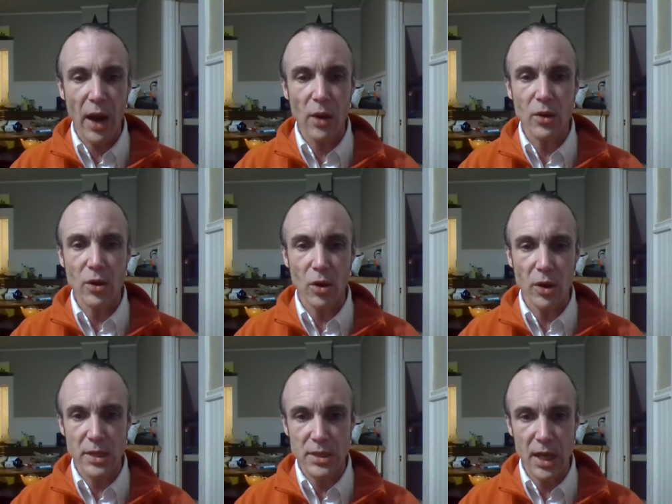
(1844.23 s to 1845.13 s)
your
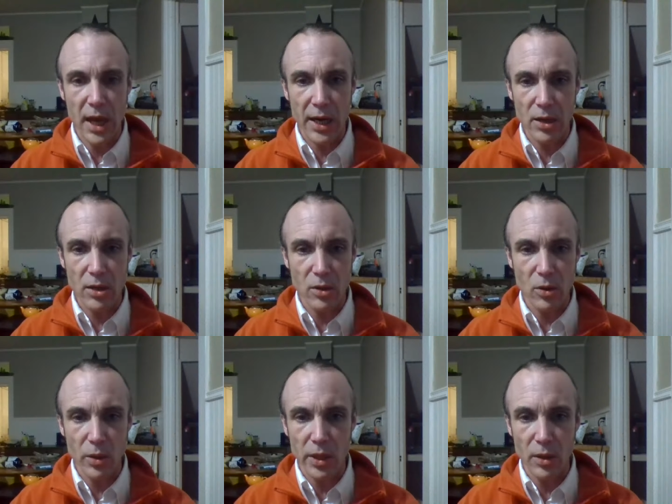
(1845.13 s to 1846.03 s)
entire
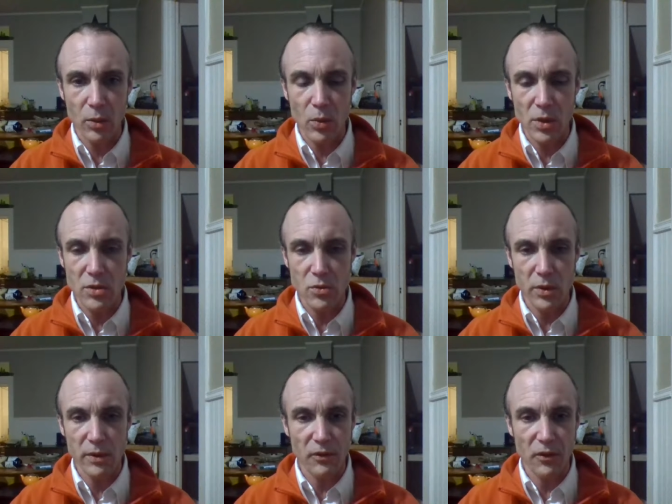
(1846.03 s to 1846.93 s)
career was
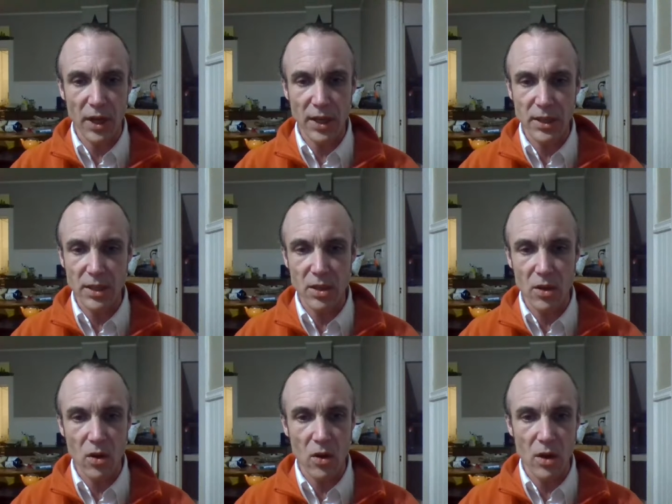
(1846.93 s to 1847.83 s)
reflected
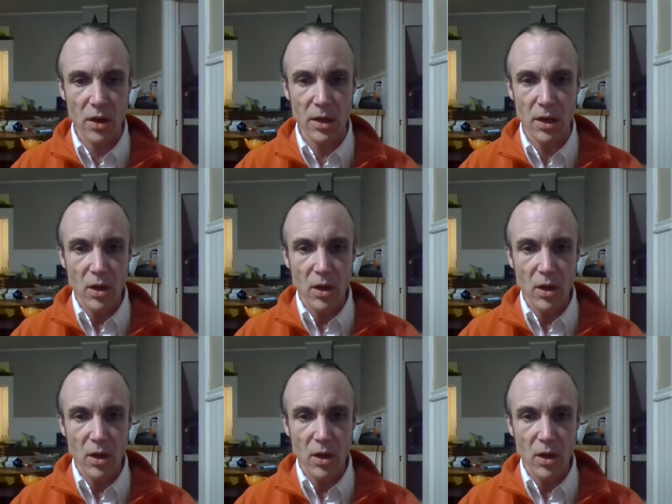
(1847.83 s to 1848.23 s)
on